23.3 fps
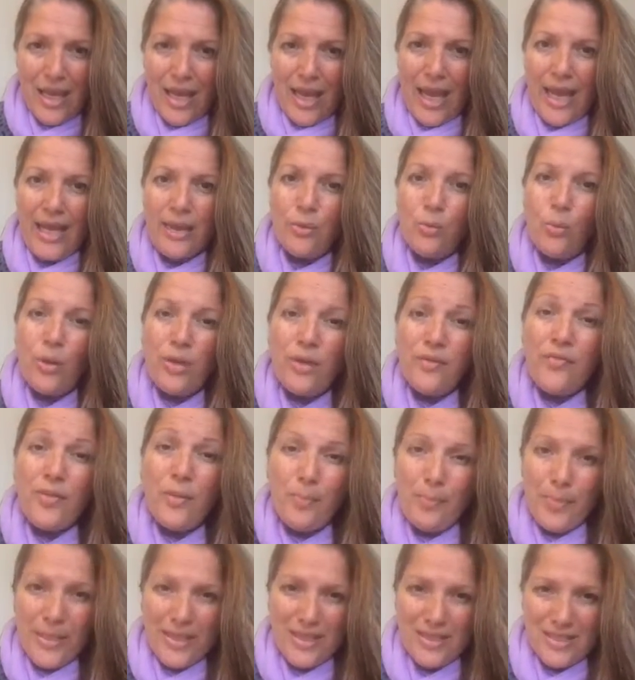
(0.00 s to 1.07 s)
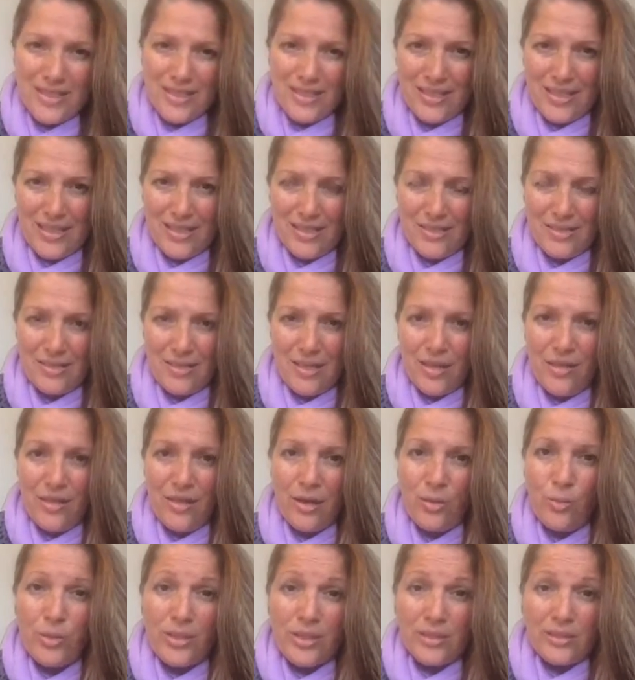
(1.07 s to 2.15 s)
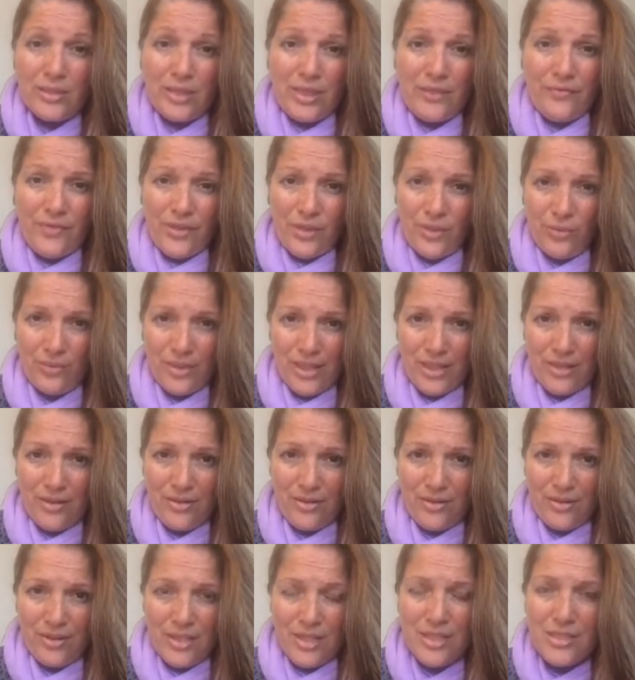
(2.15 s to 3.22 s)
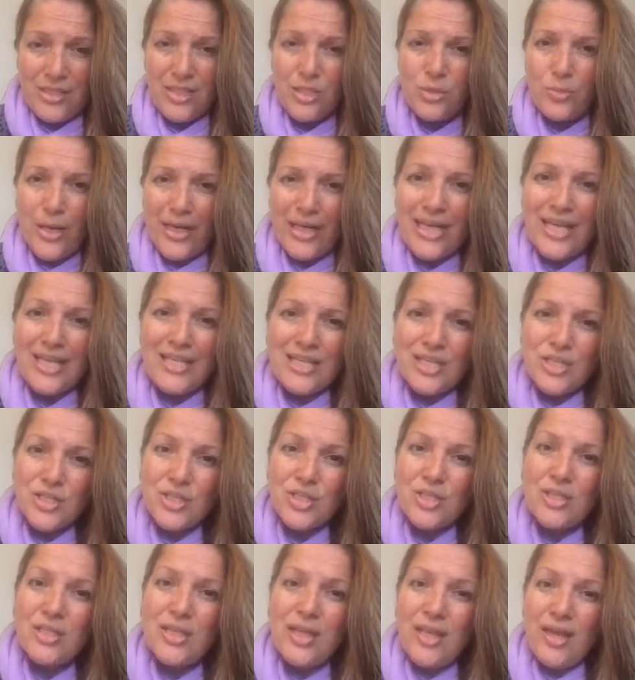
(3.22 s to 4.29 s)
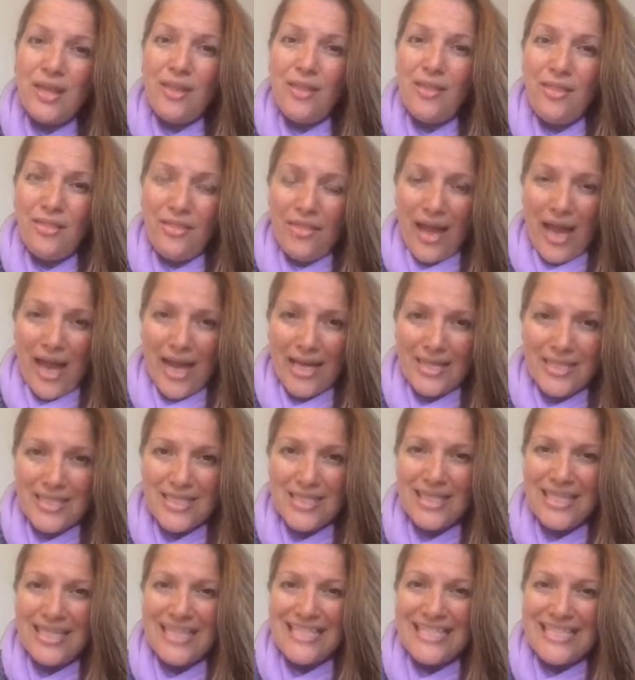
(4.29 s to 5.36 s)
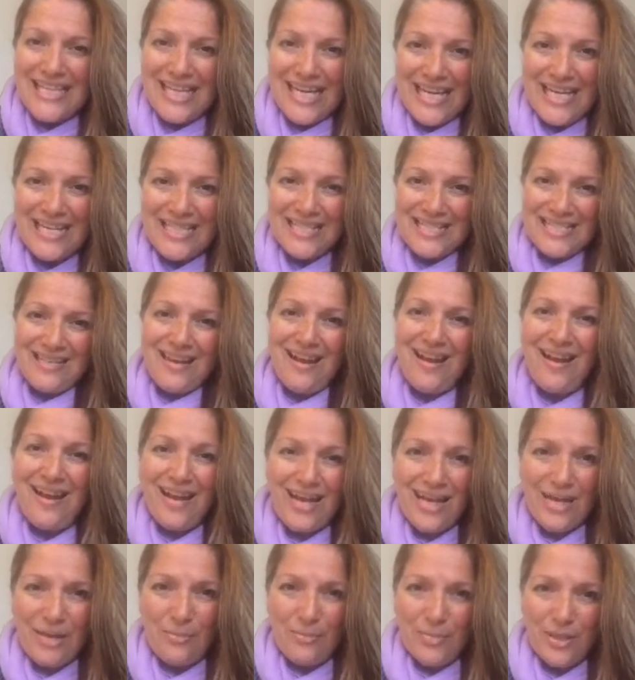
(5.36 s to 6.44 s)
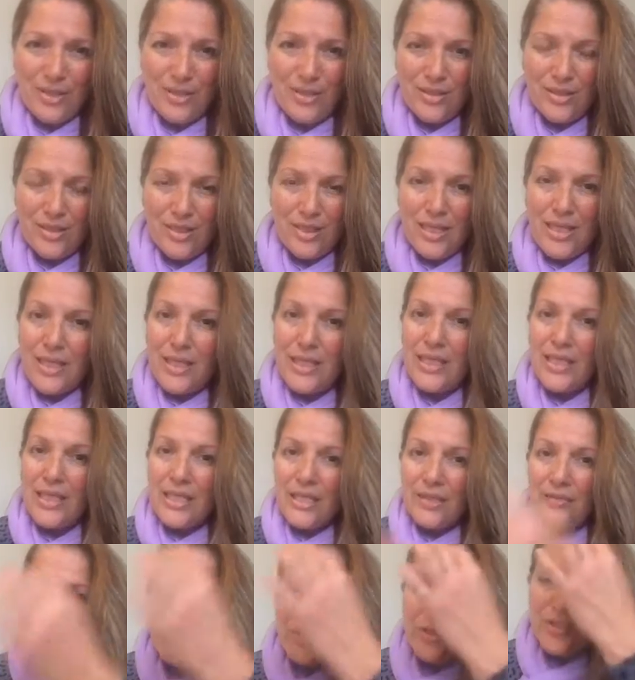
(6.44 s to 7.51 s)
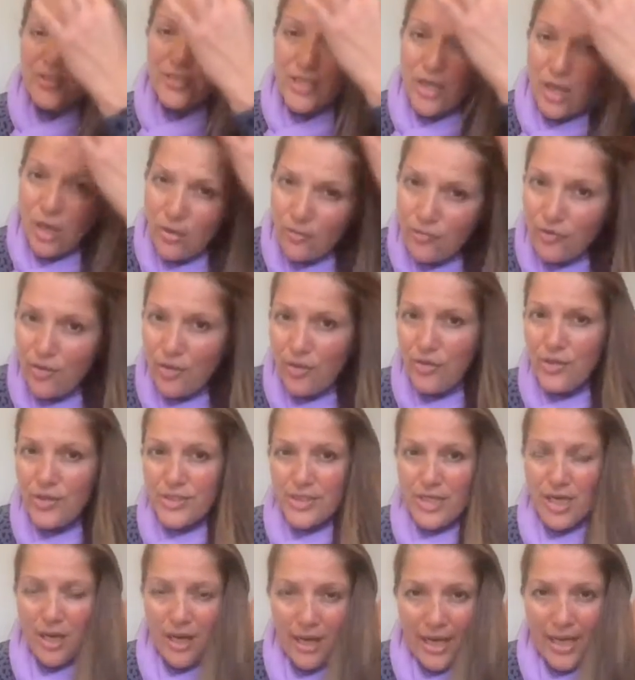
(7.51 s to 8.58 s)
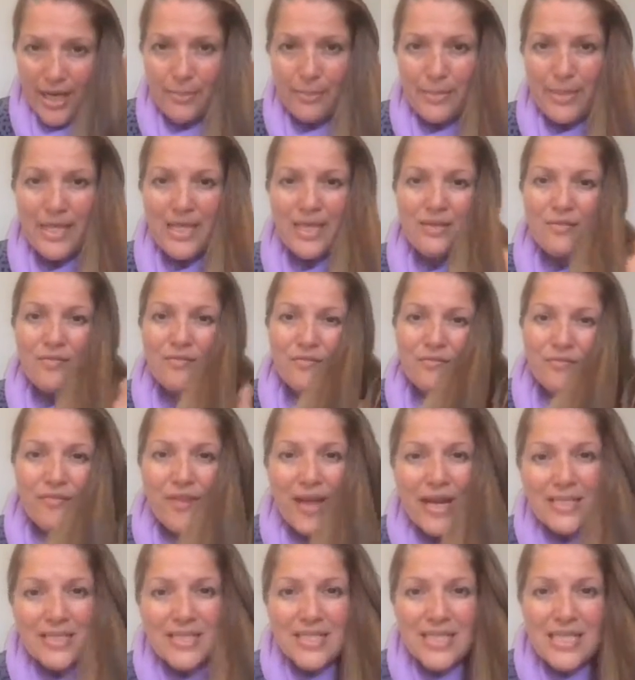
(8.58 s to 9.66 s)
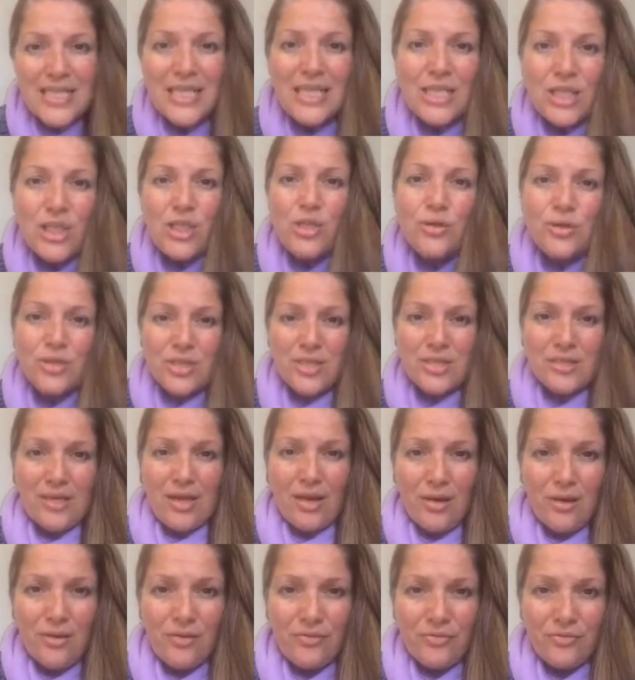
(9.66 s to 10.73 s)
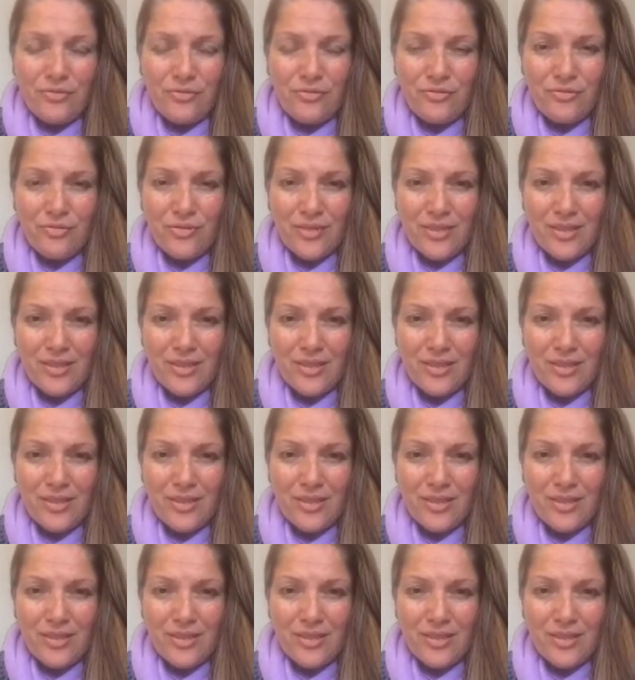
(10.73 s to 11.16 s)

And one of the biggest things that I want to leave you with is this recognition that it takes time. Give yourself the time, invest in yourself.